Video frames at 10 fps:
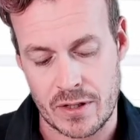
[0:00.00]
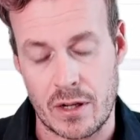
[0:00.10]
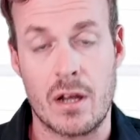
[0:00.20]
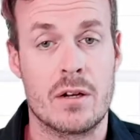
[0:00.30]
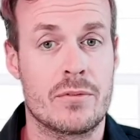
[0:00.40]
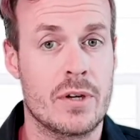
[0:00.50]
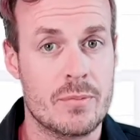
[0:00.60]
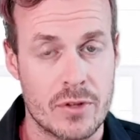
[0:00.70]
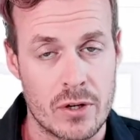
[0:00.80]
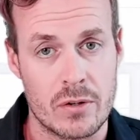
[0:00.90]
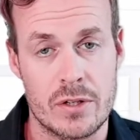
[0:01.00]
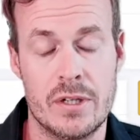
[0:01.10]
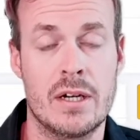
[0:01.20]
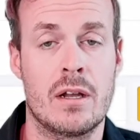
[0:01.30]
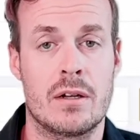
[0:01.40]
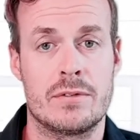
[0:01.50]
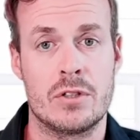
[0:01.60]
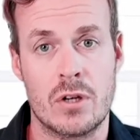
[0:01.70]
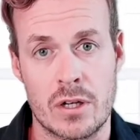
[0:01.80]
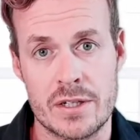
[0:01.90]
a lot of crypto, you need a lot of
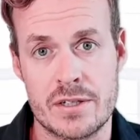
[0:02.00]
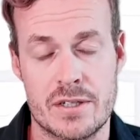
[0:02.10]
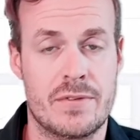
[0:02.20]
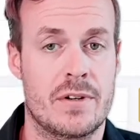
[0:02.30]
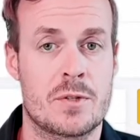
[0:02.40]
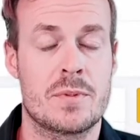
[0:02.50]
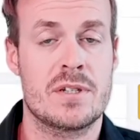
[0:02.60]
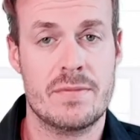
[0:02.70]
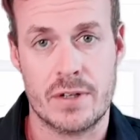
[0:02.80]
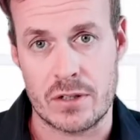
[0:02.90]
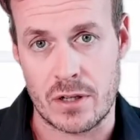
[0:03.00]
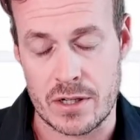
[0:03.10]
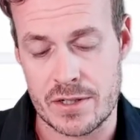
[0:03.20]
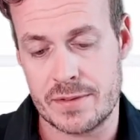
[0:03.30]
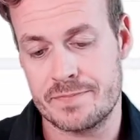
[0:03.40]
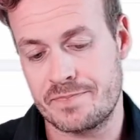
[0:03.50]
knowledge. It's very specific knowledge,